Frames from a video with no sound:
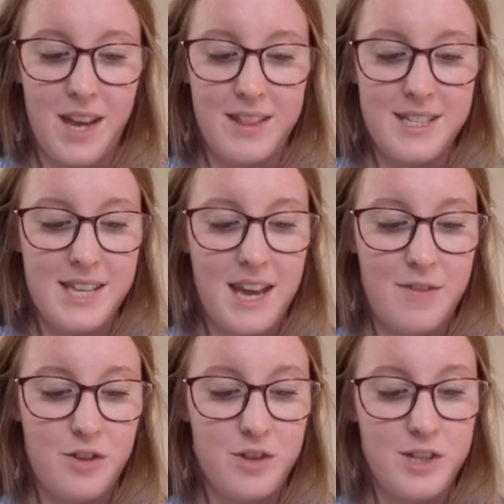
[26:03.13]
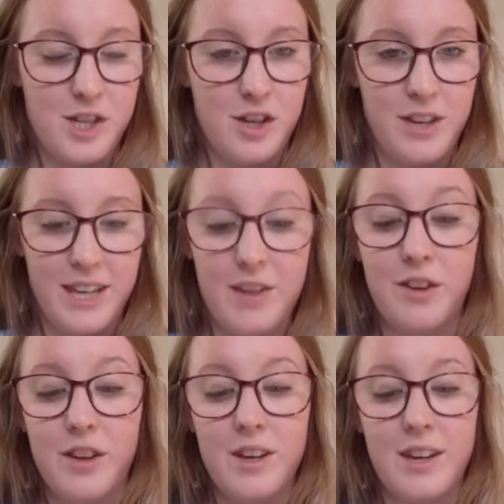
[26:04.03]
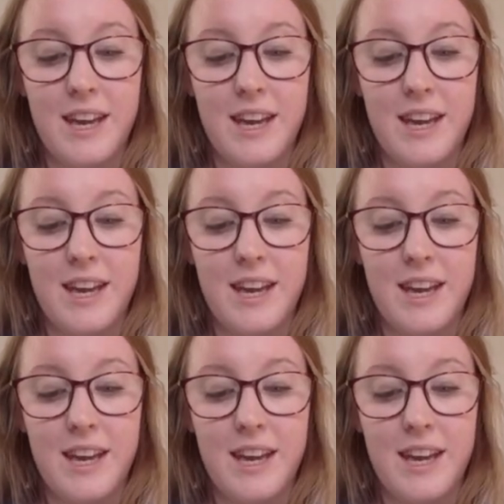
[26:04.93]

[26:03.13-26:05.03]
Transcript: this gave the trews a unique look,